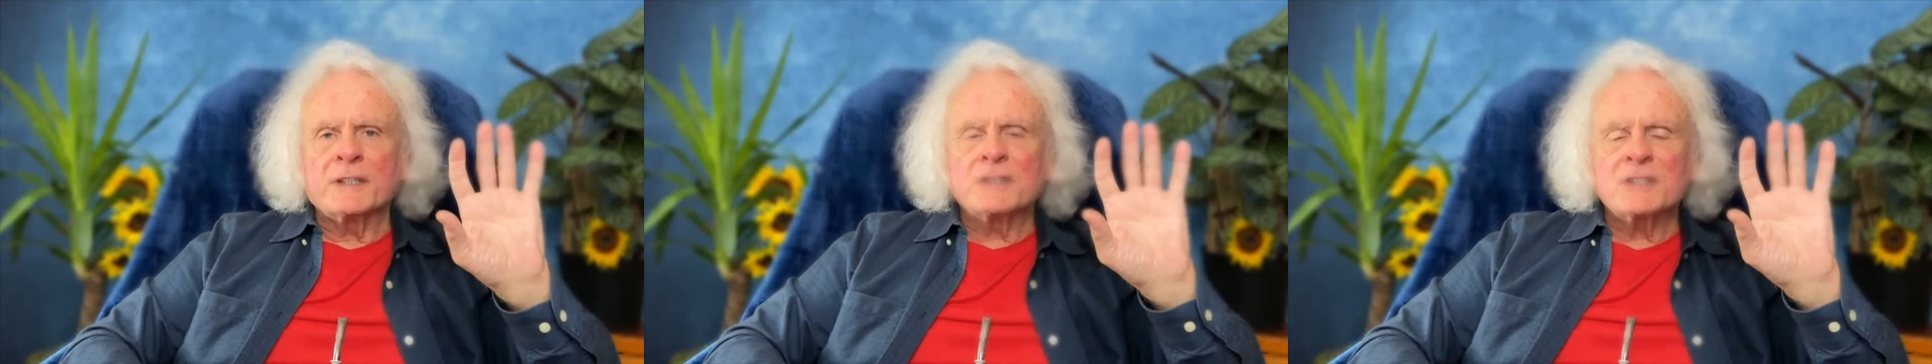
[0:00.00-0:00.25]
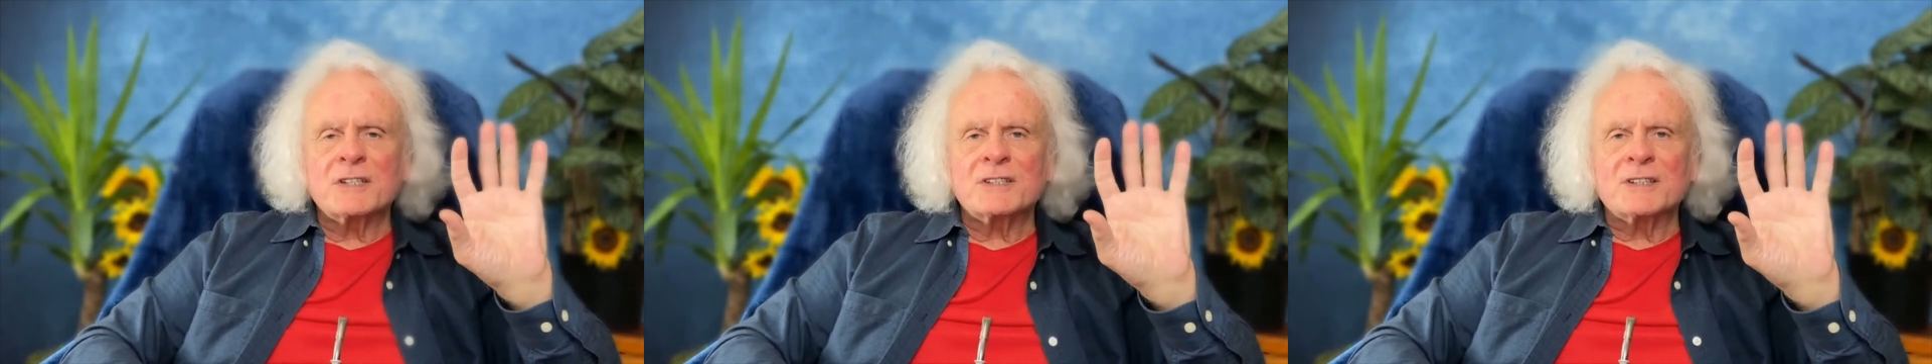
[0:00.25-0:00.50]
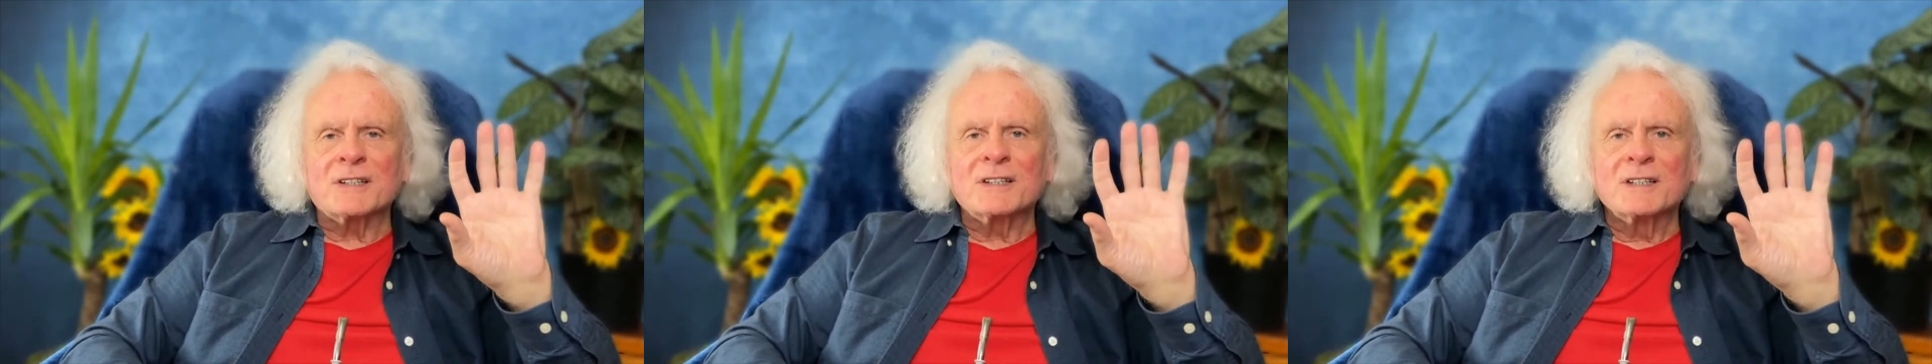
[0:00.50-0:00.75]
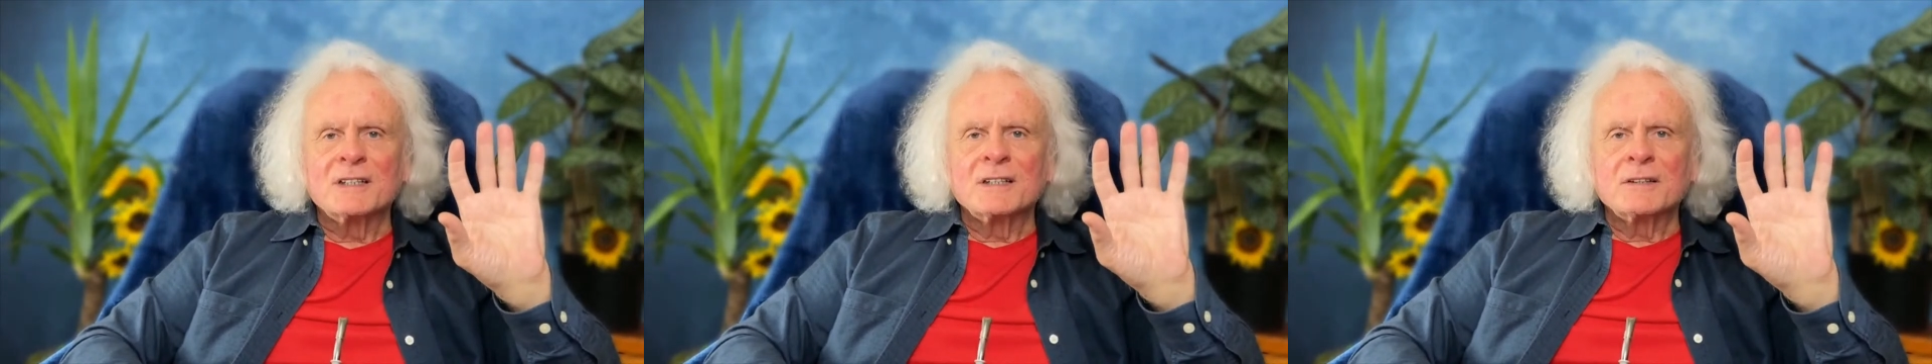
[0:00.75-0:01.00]
existed
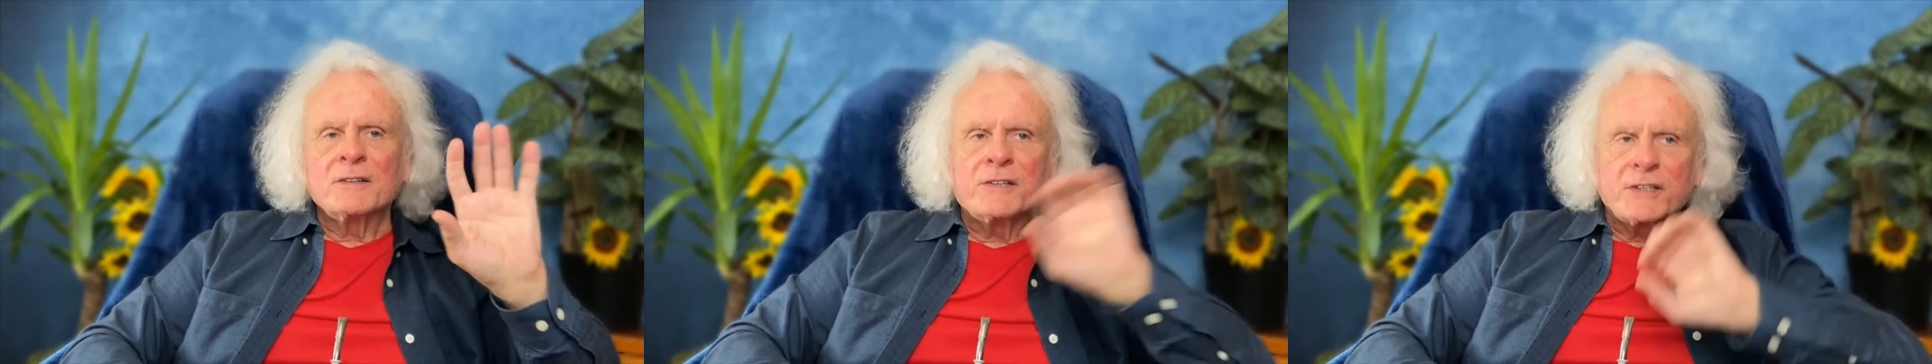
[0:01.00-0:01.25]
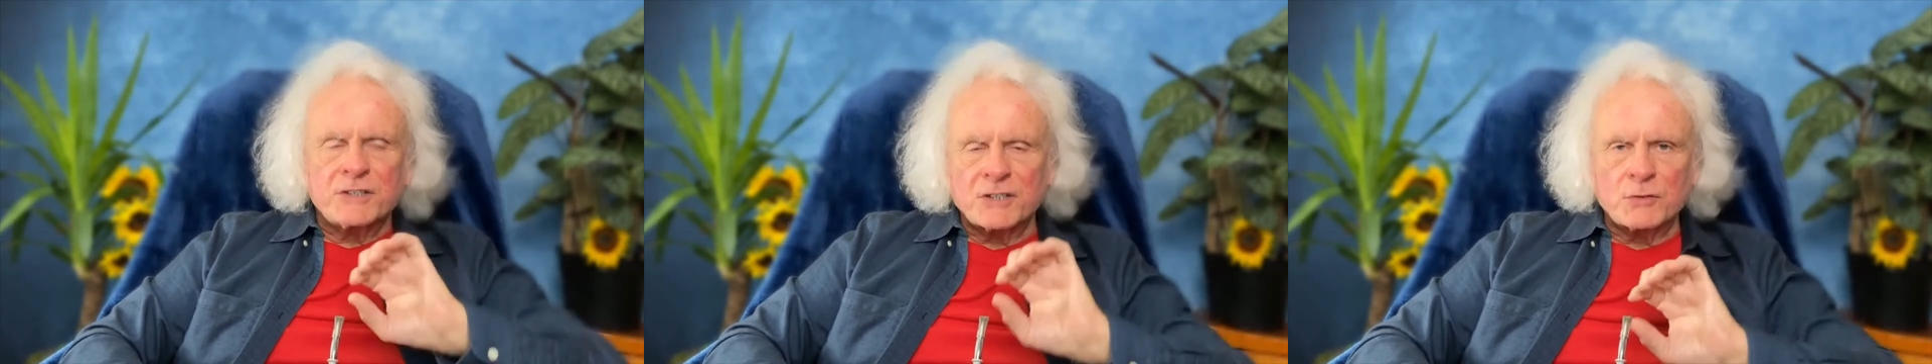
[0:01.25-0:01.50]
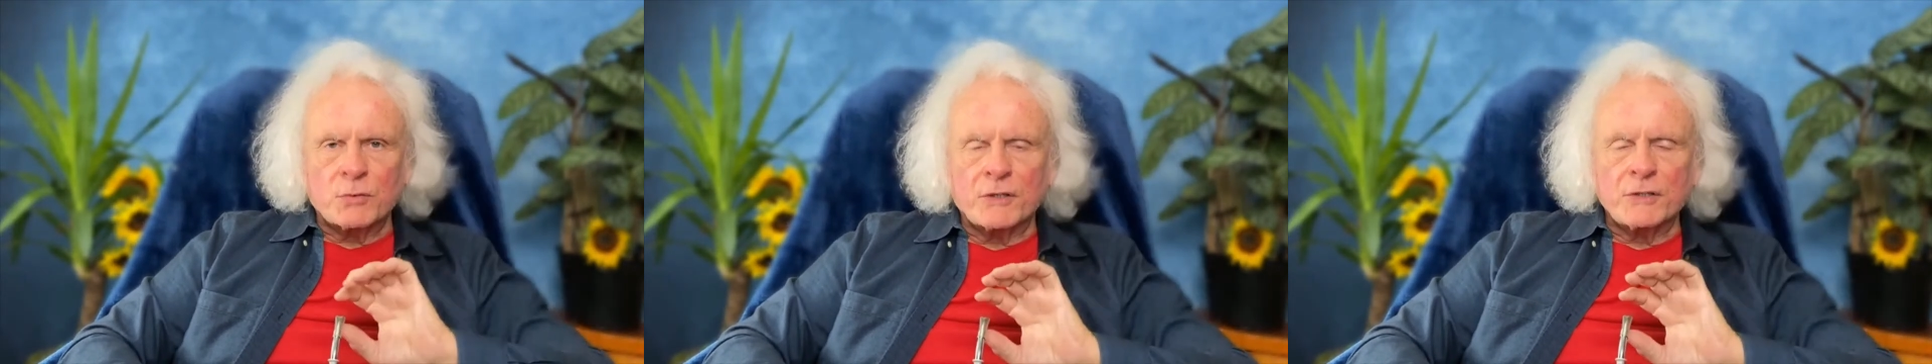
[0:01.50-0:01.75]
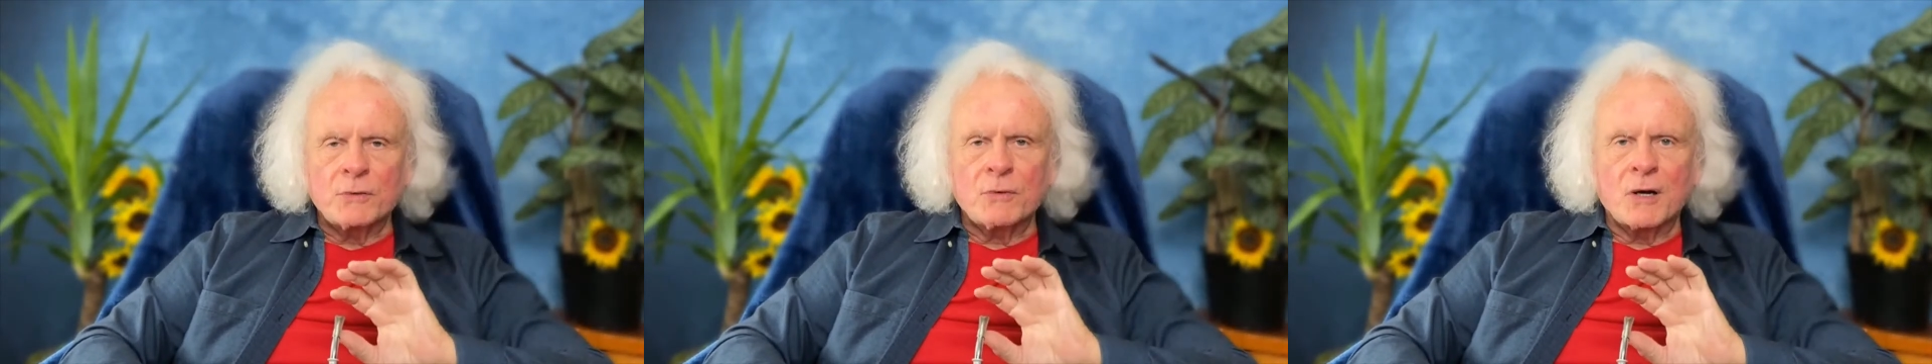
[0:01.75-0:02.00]
this is
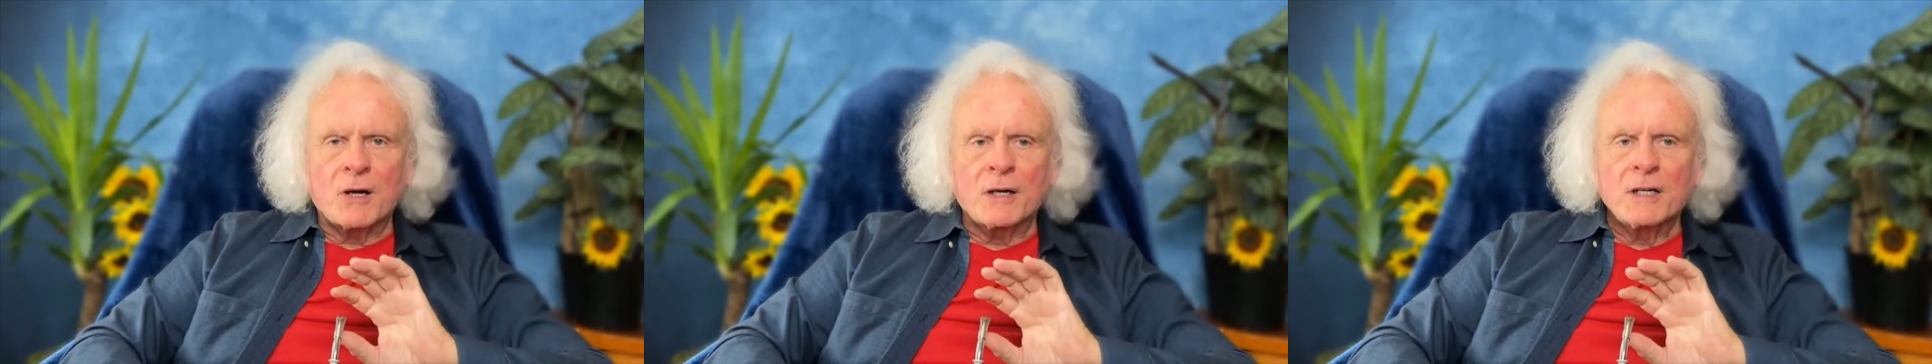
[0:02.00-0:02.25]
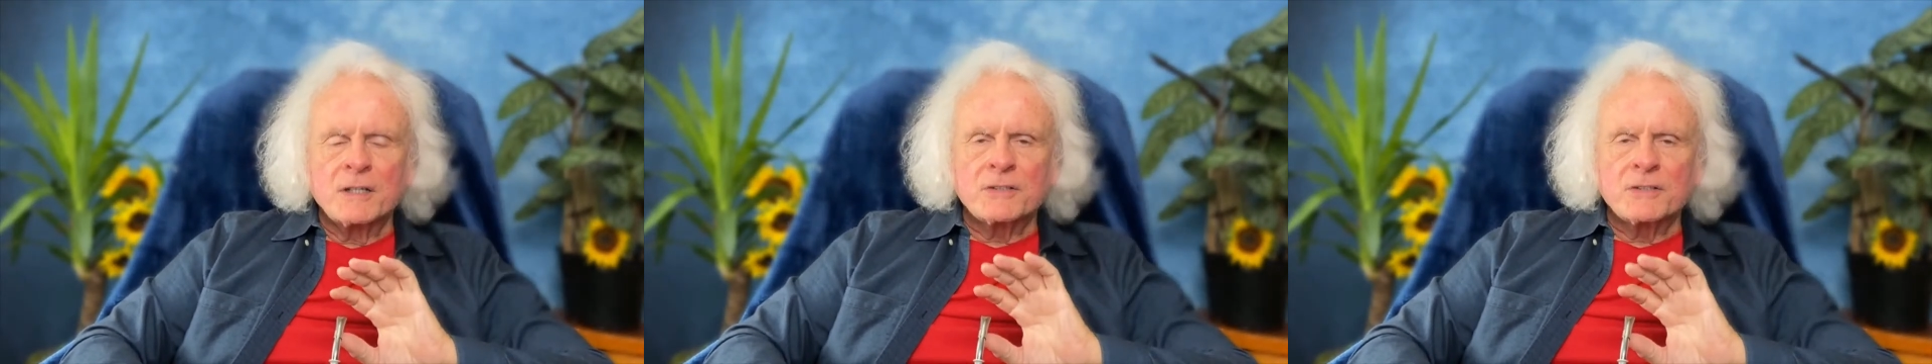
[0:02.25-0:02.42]
what you are.